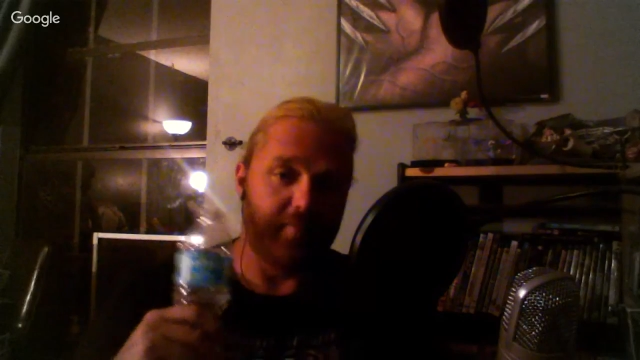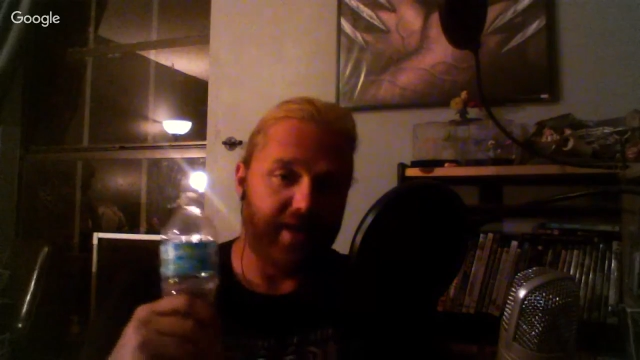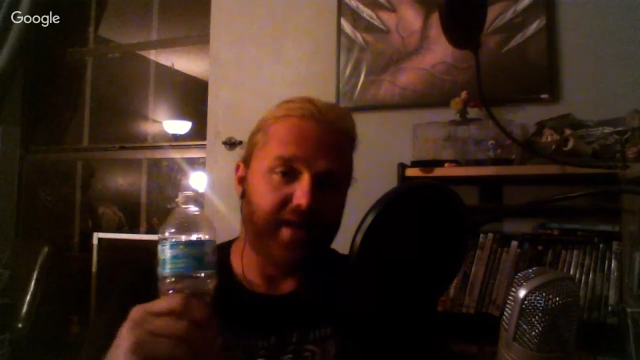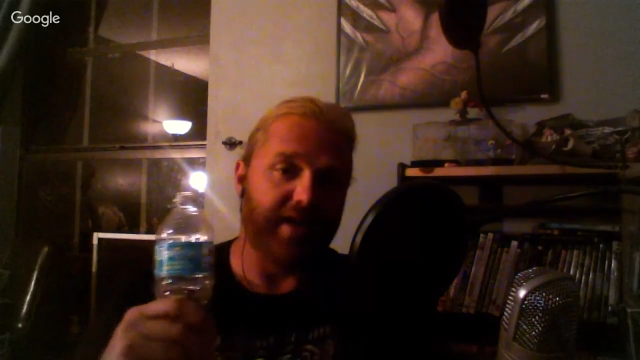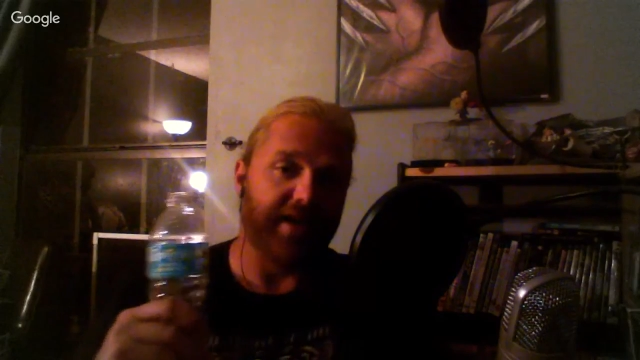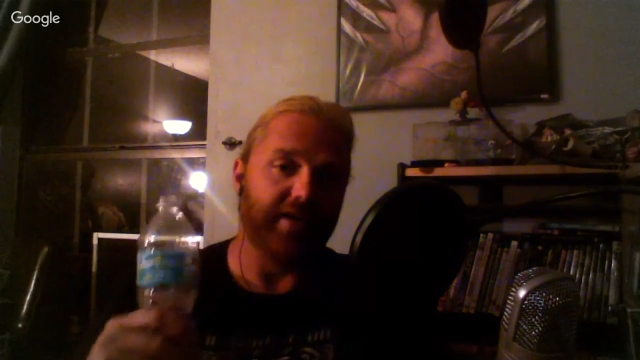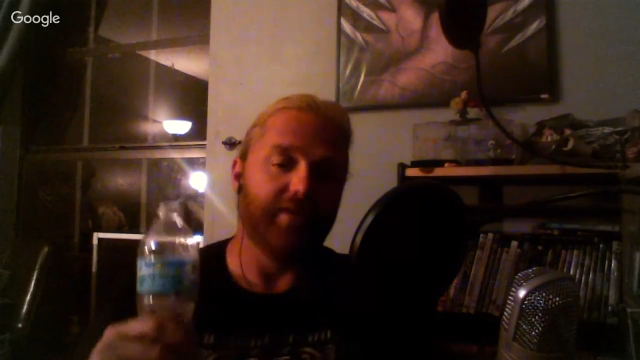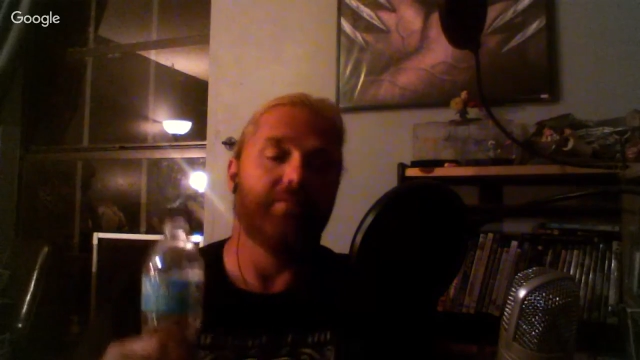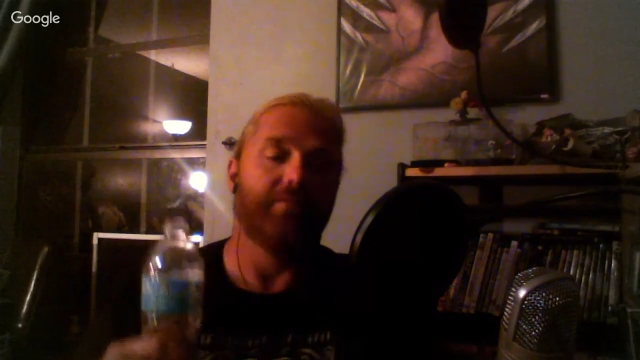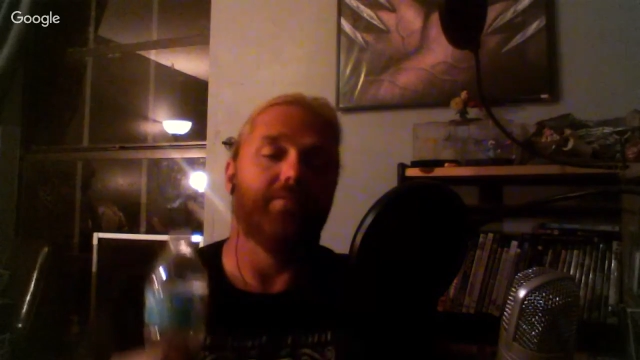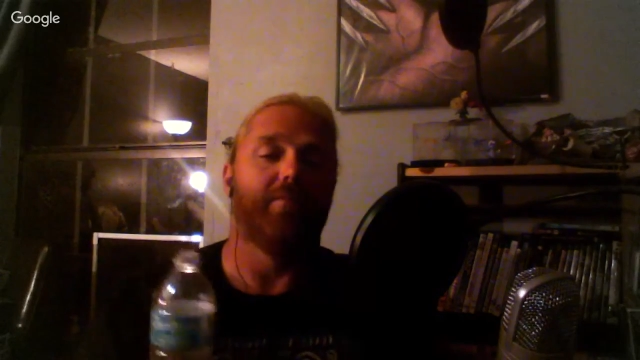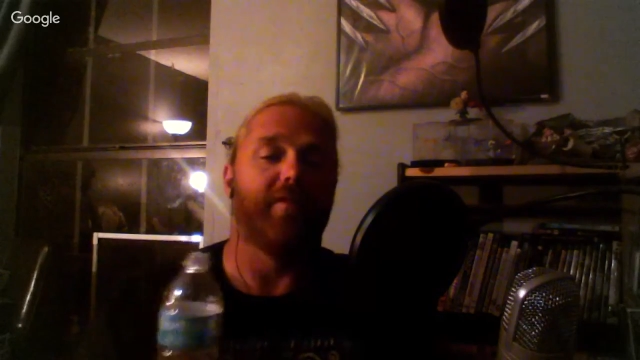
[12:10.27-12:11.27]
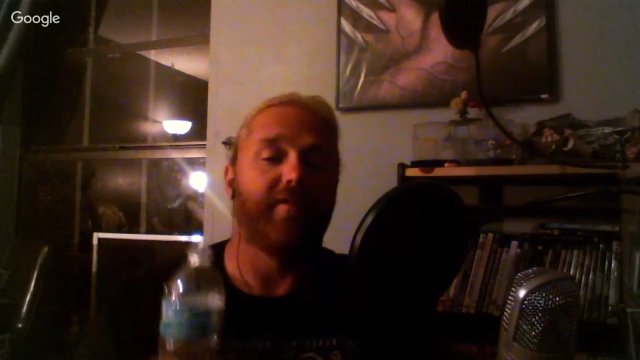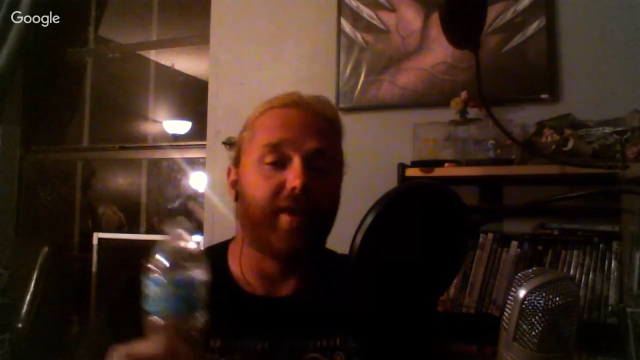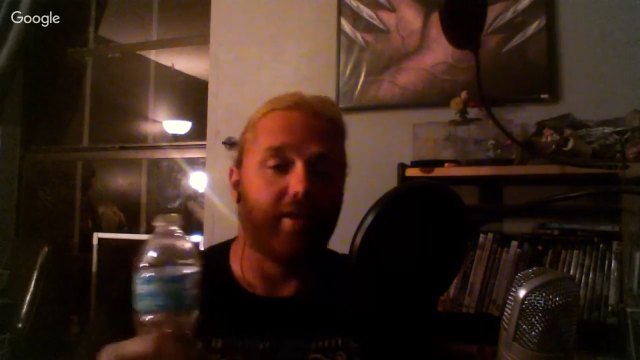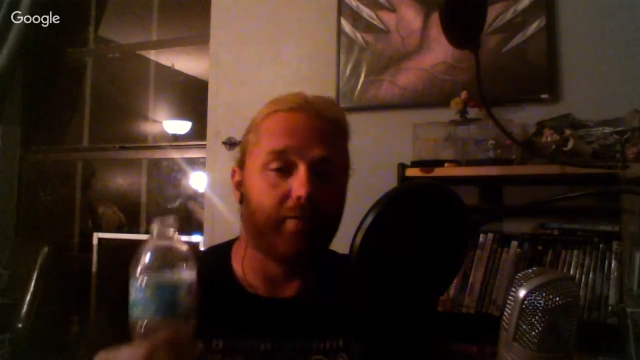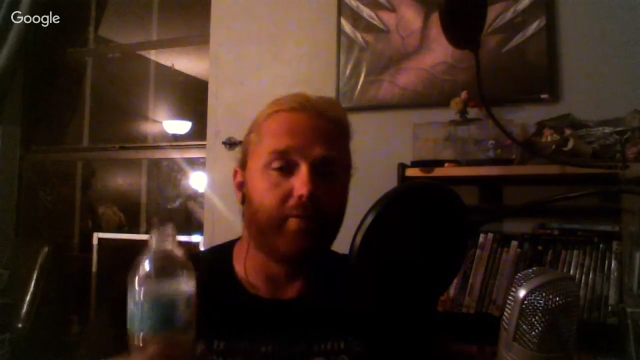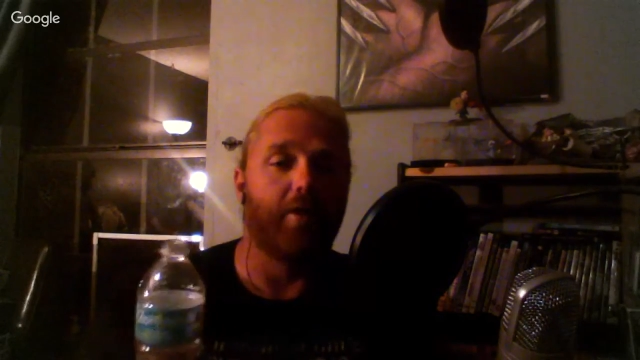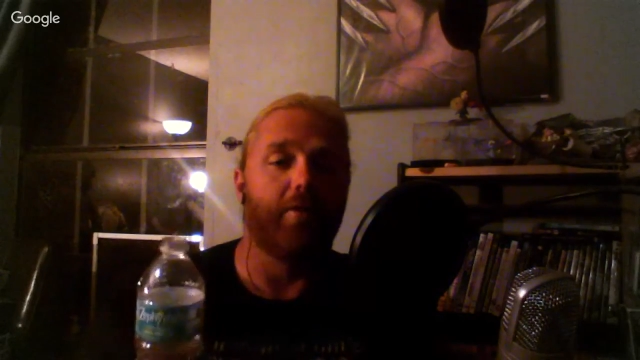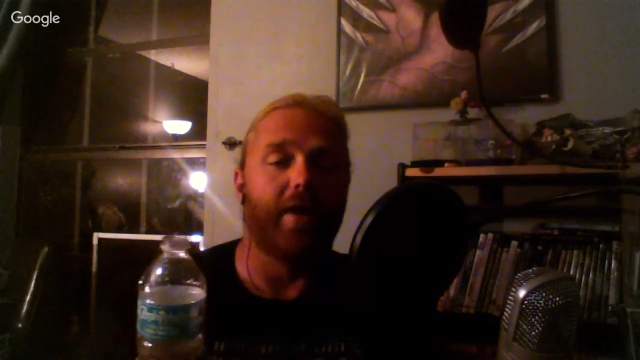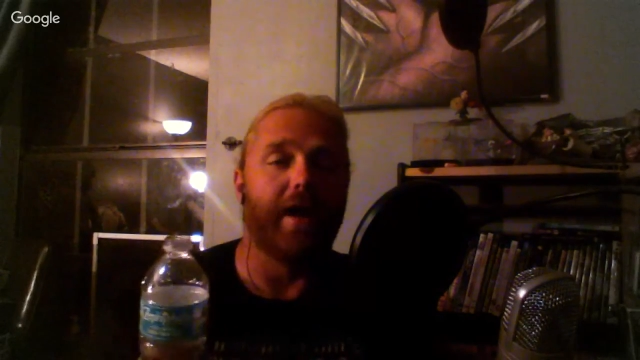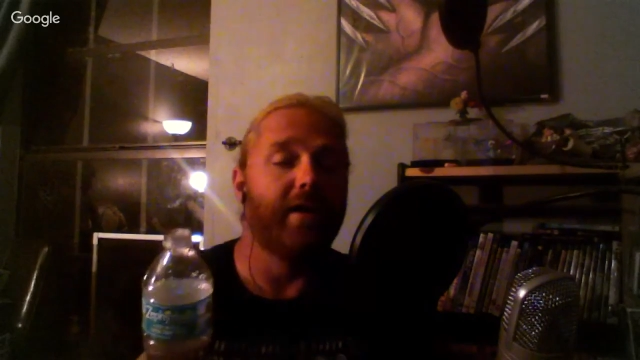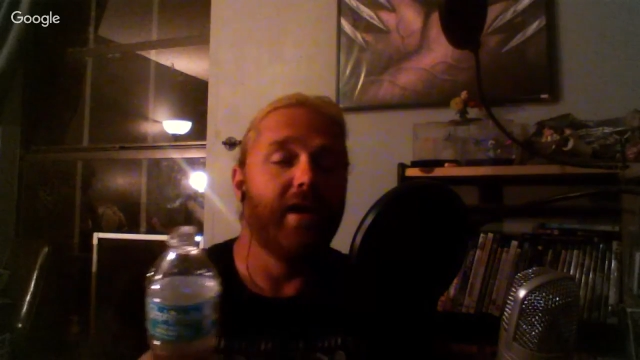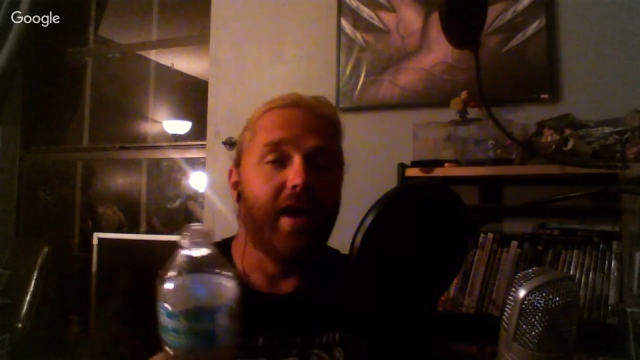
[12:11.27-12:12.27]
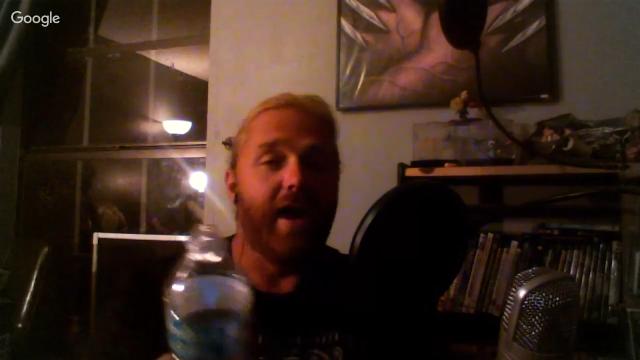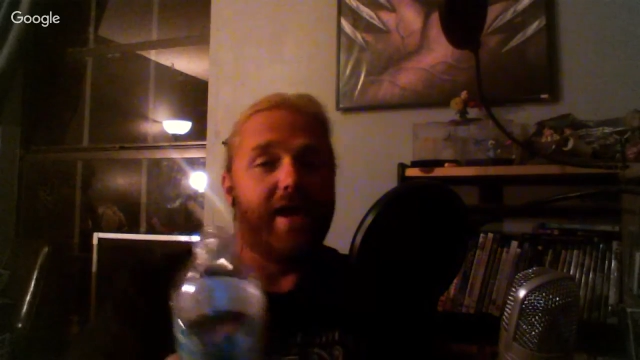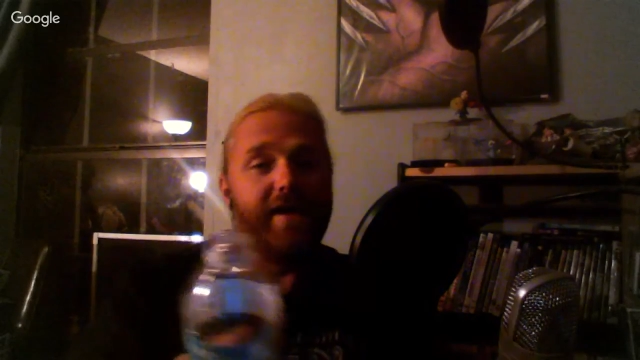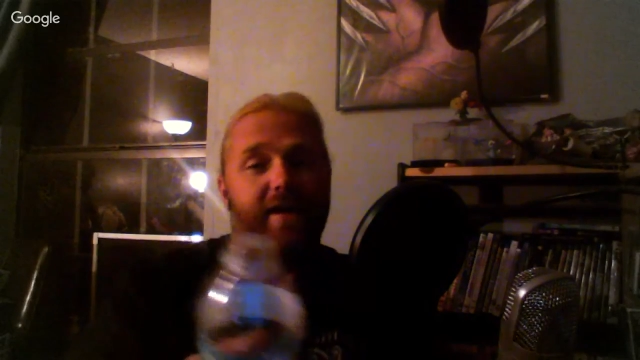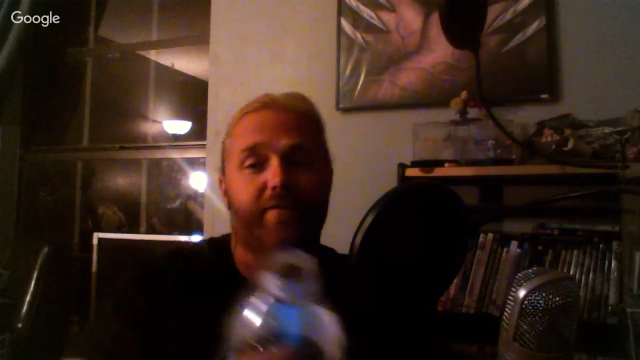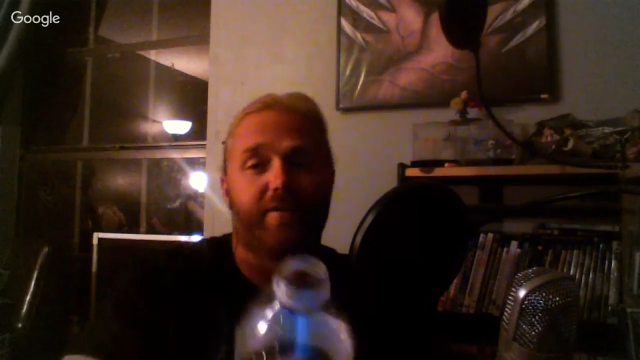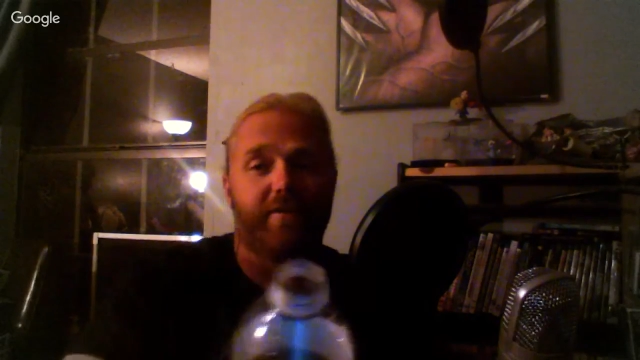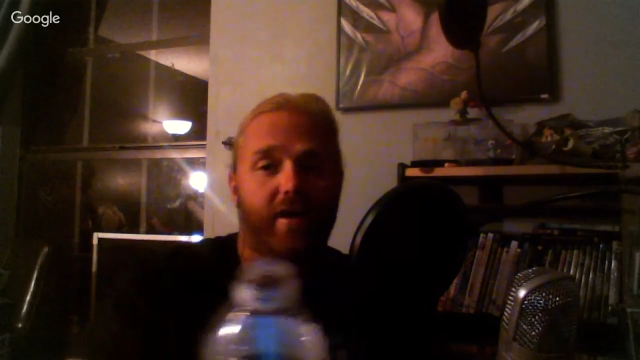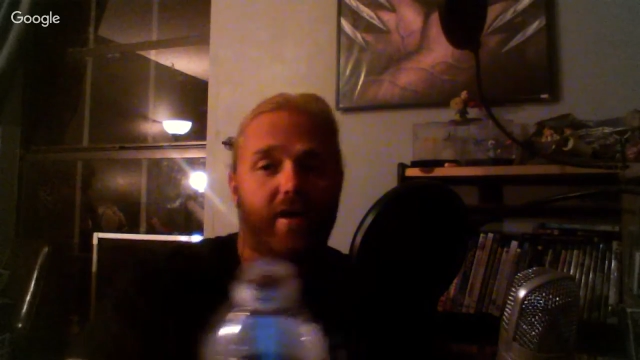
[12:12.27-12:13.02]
meeting the Scarecrow and even